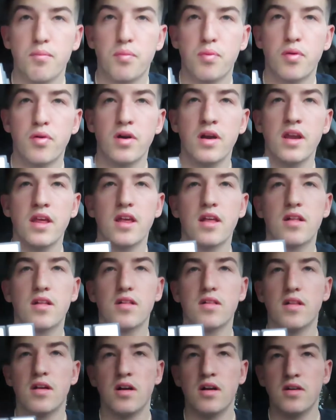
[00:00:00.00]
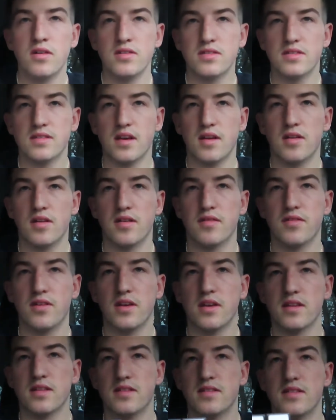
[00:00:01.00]
pretty close. I don't know if you
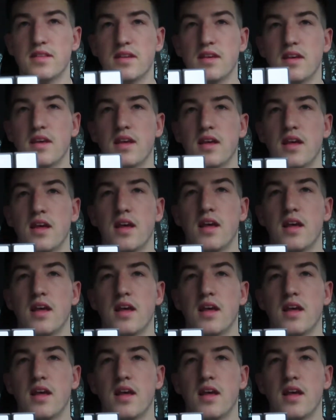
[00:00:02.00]
can see.